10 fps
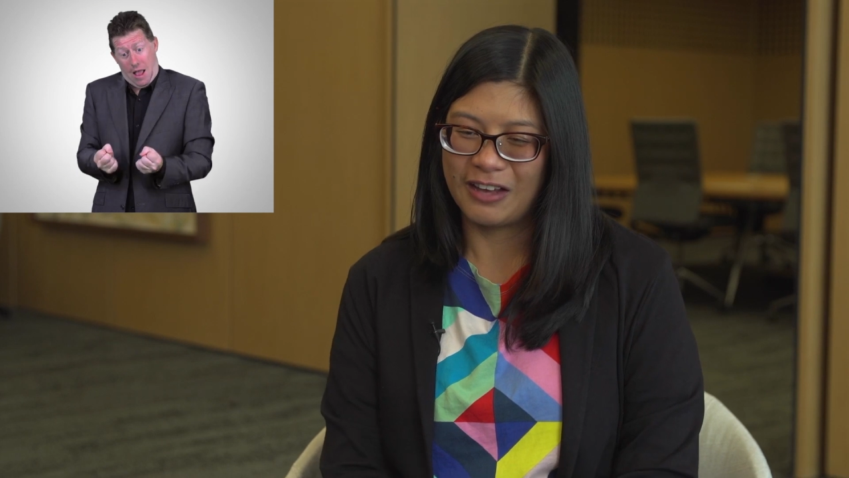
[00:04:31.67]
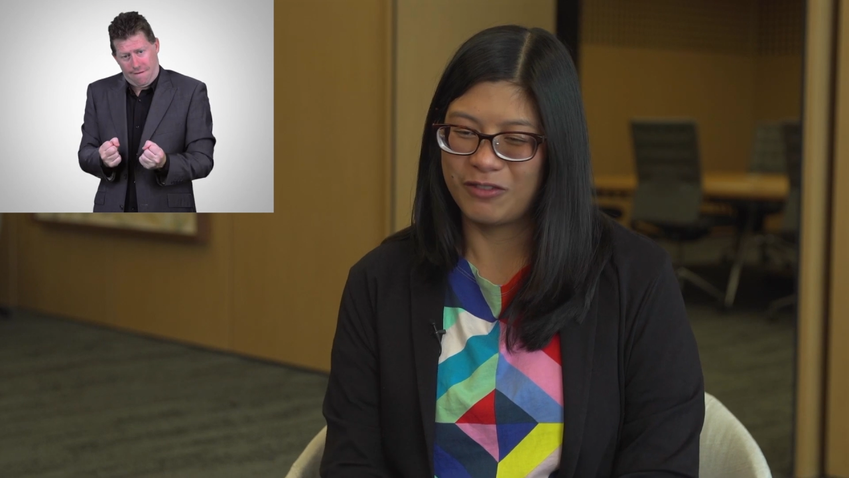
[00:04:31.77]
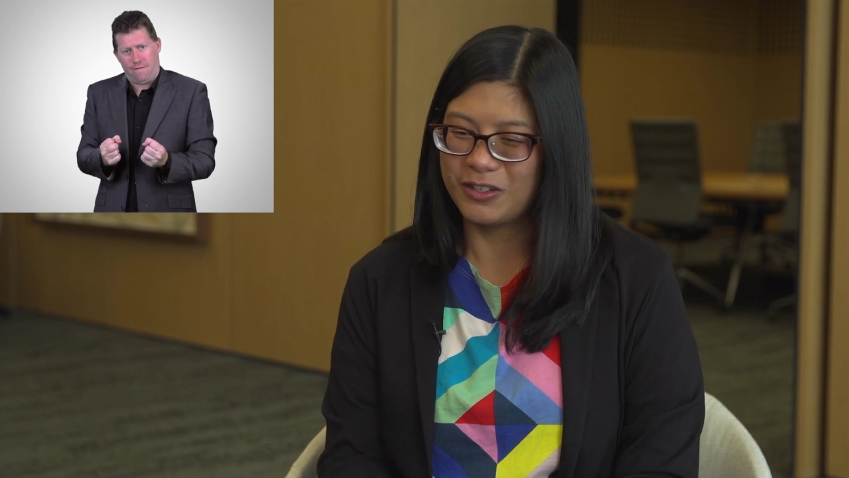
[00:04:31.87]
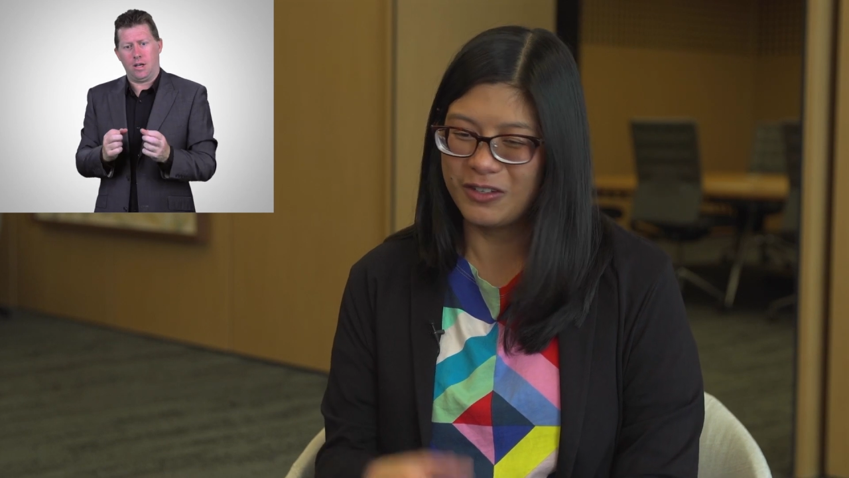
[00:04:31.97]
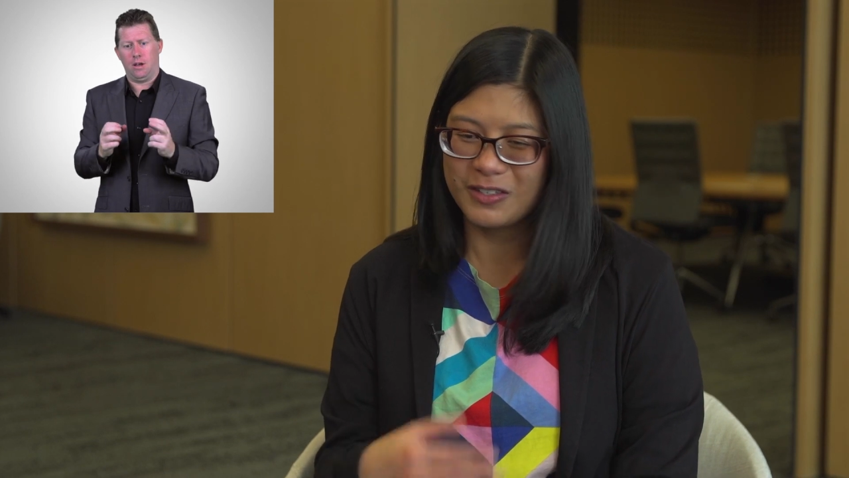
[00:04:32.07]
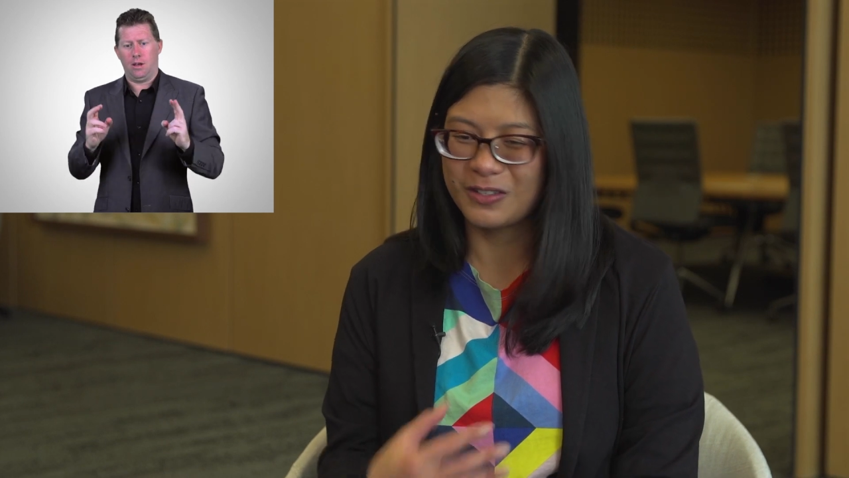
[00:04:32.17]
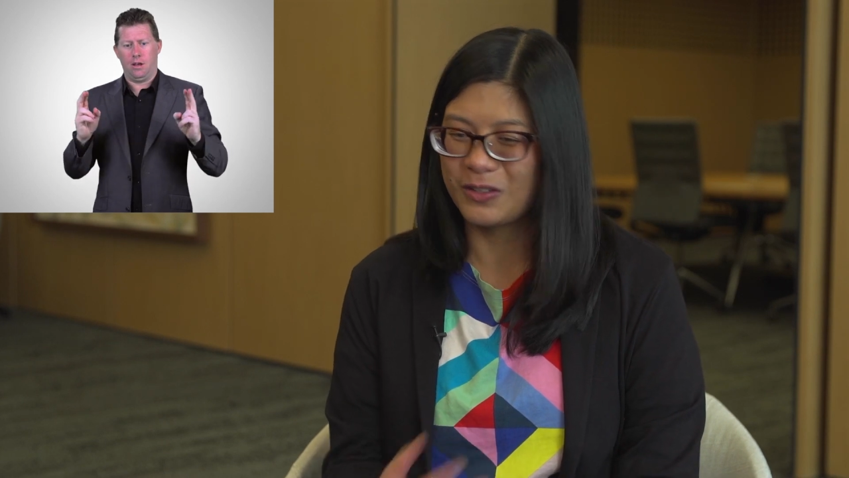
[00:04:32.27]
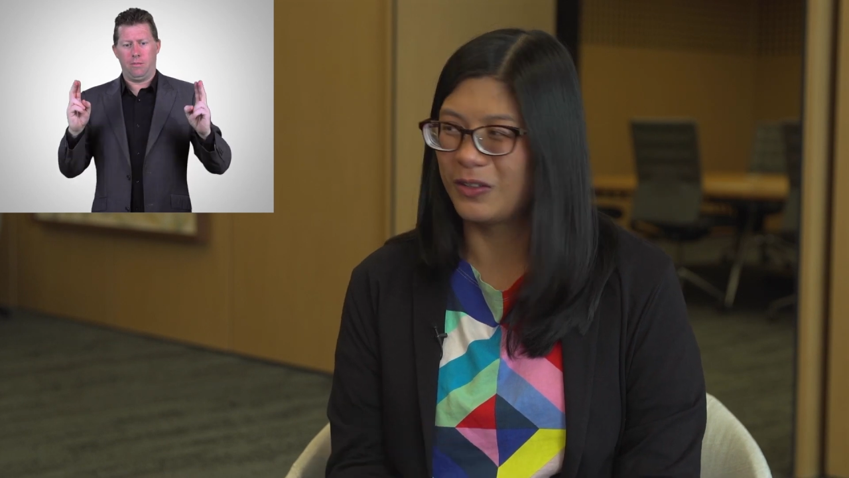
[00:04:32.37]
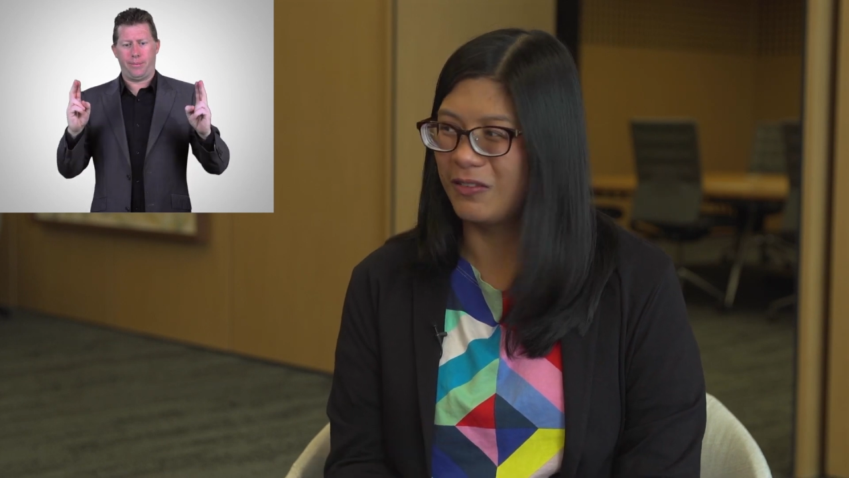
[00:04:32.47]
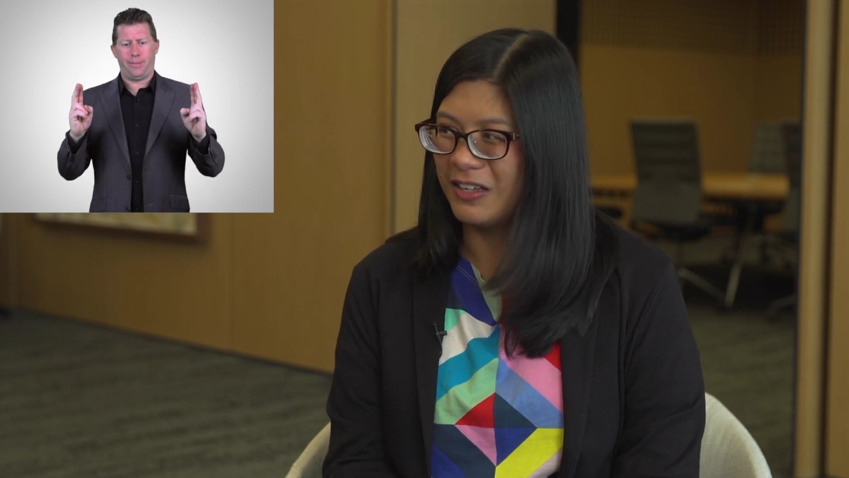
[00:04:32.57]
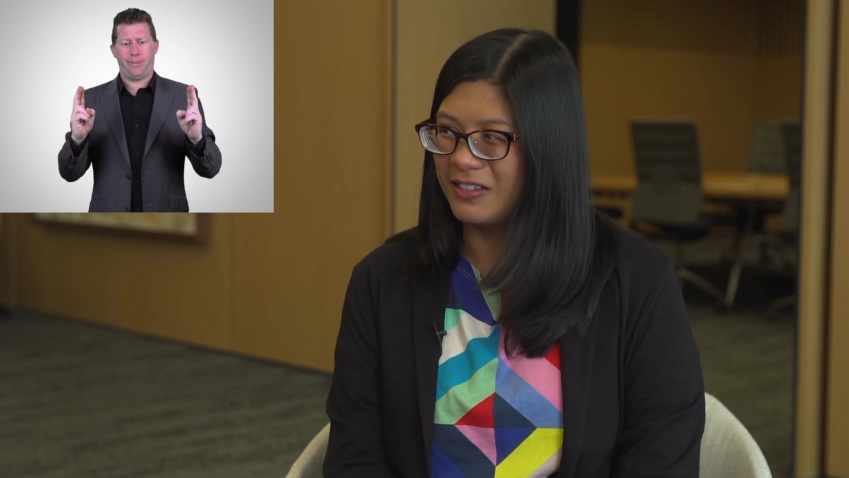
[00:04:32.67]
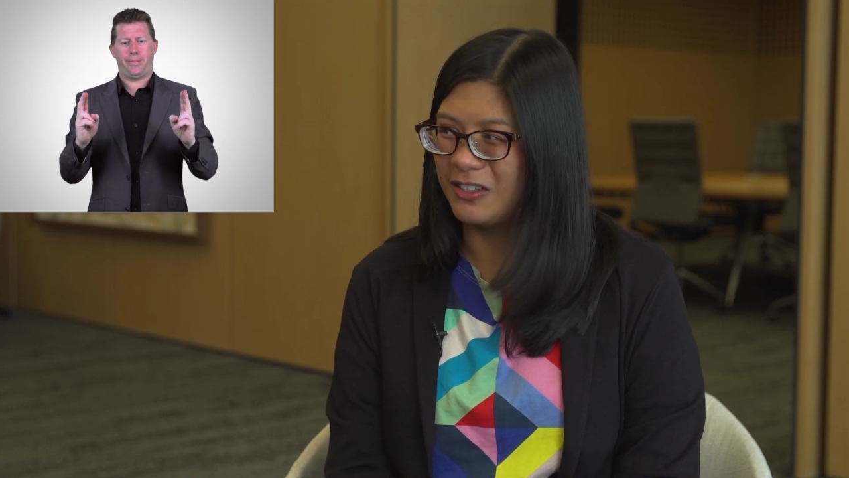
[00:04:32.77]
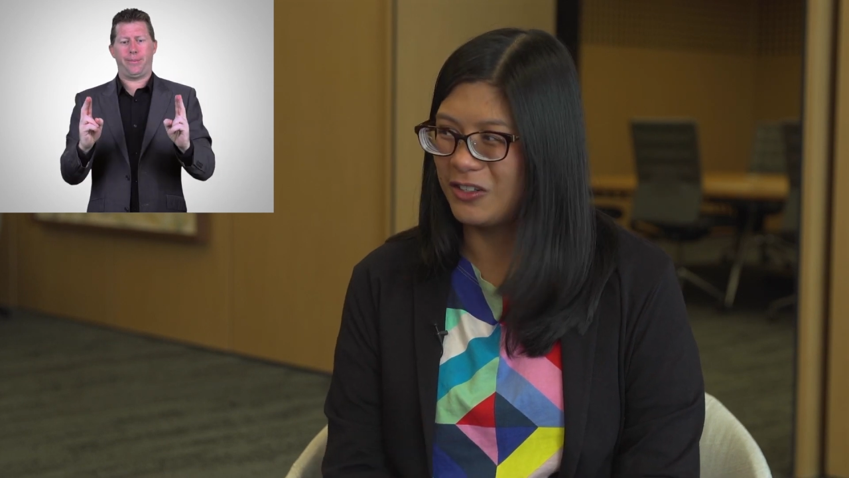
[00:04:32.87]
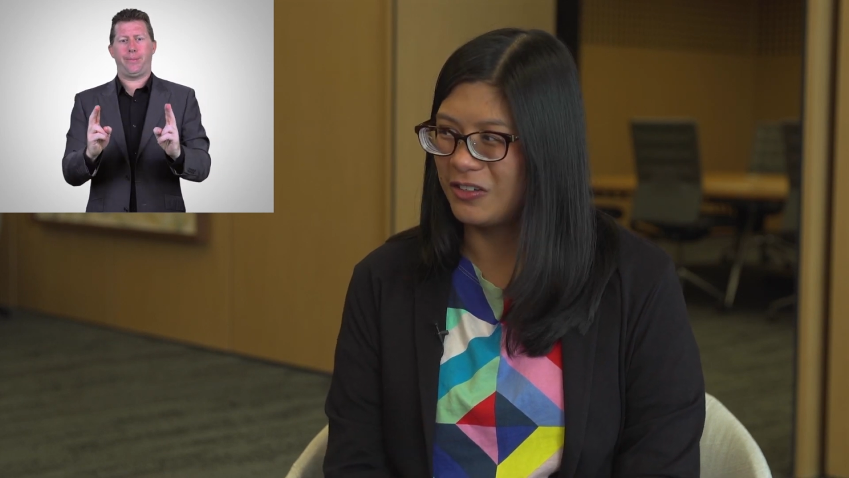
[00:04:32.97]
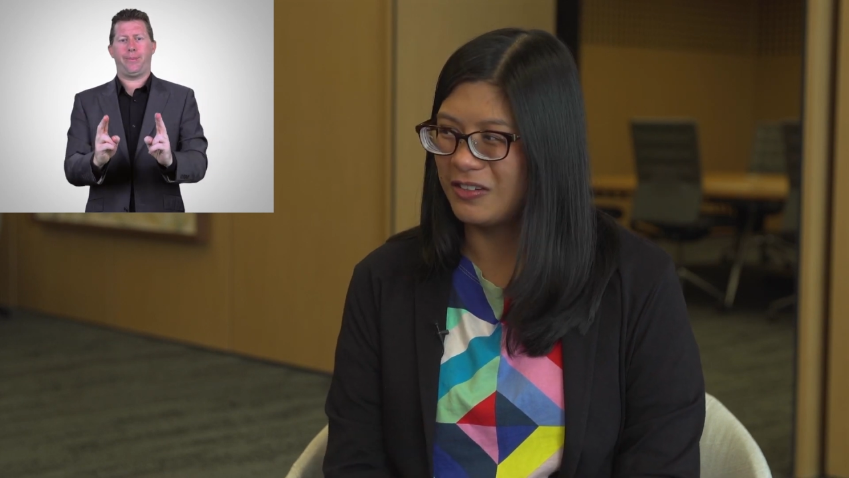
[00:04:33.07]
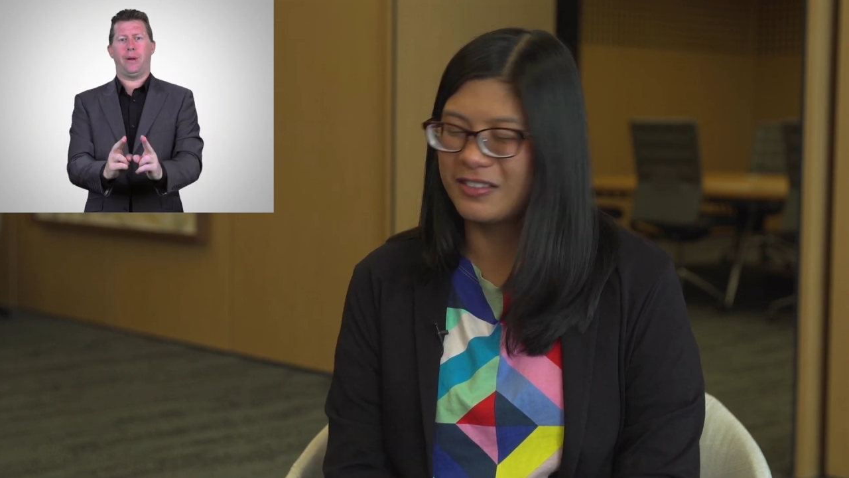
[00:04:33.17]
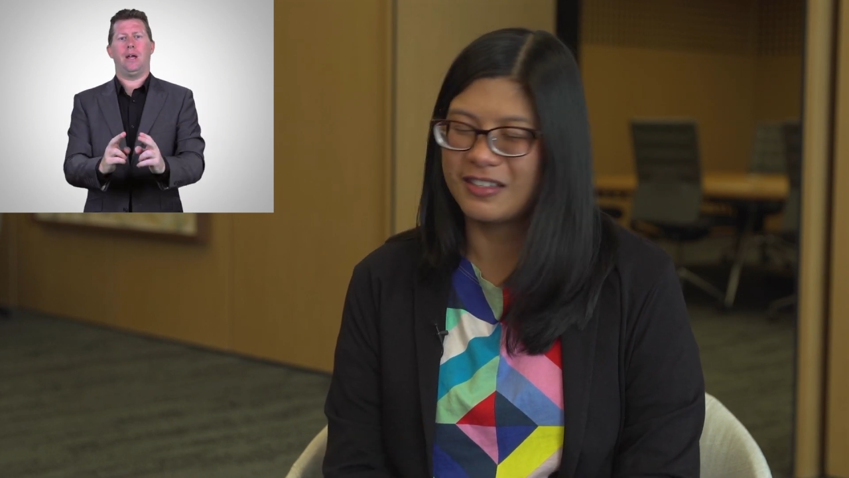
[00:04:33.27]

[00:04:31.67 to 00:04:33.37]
reduces all of these issues,